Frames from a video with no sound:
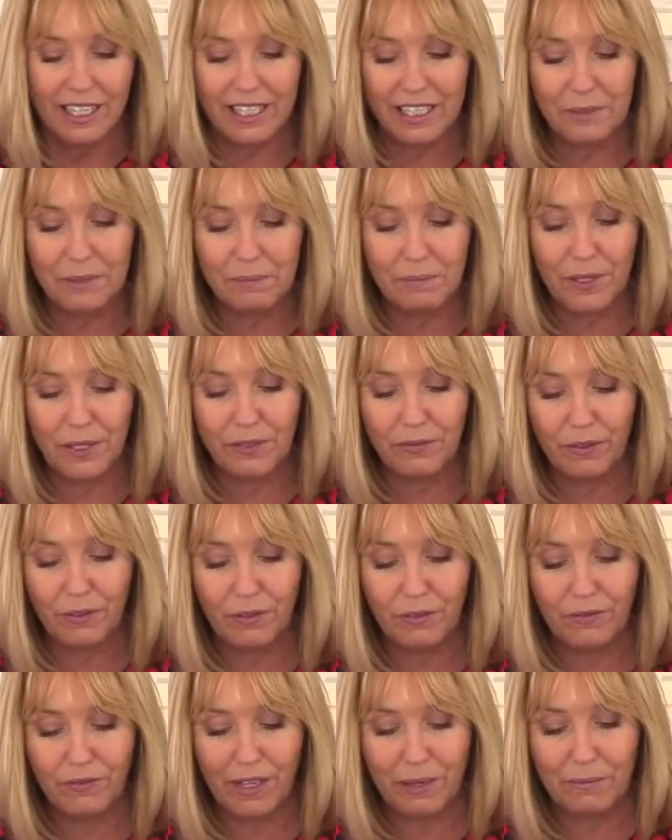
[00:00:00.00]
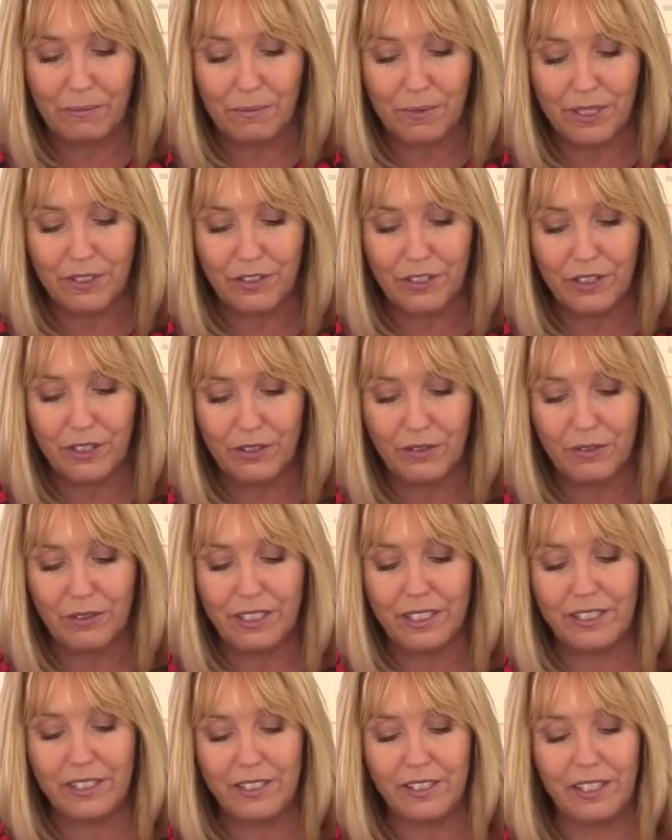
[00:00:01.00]
It is beautiful fabric,
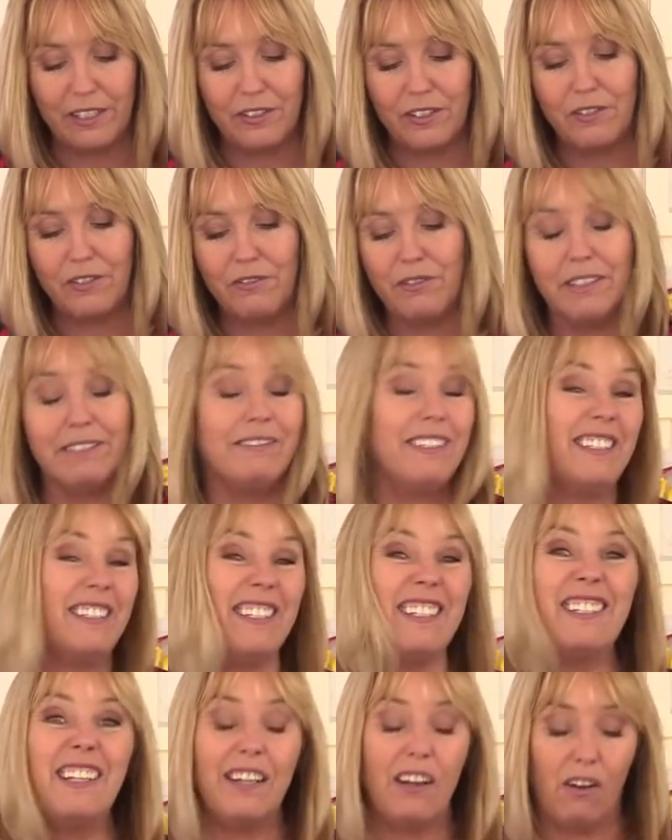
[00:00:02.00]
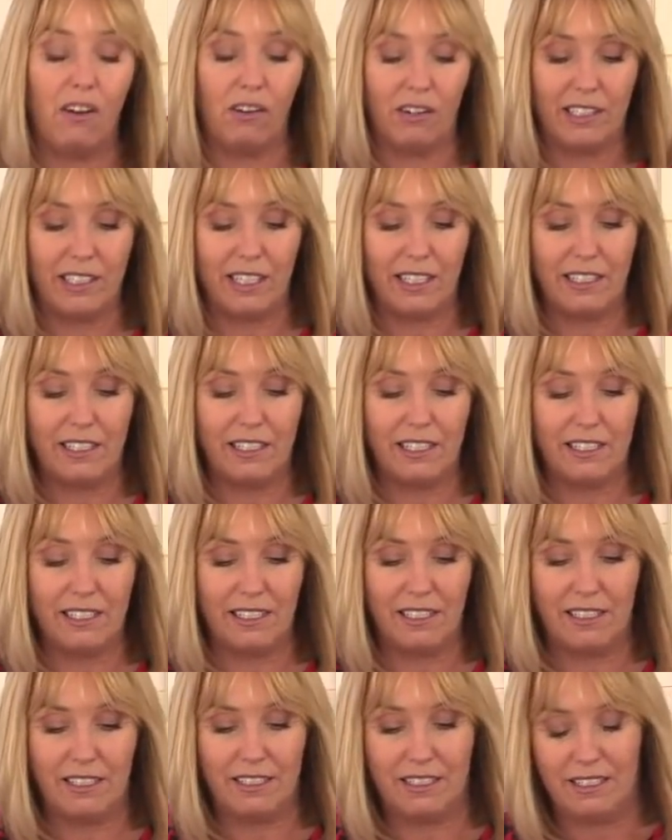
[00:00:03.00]
Jules. It's just like holidays,
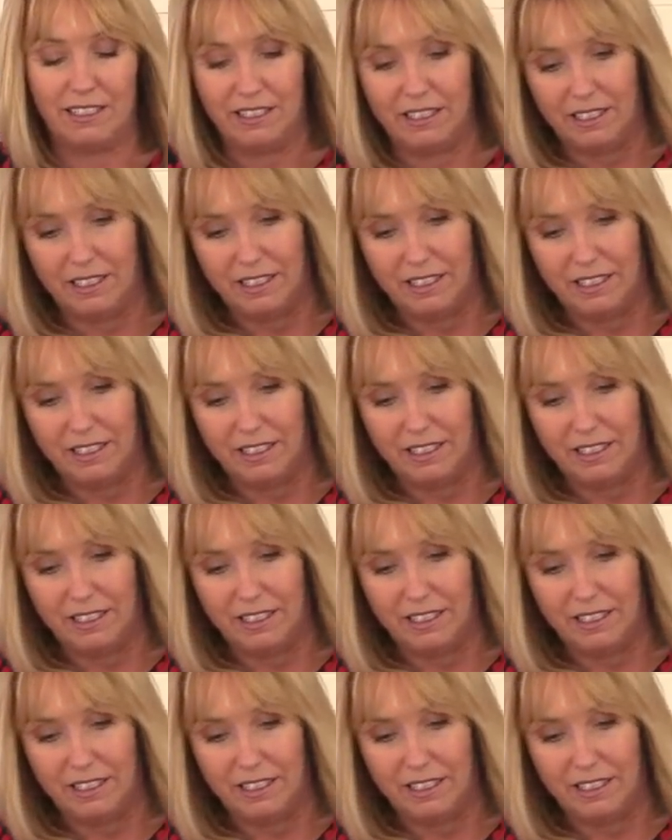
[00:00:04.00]
isn't it?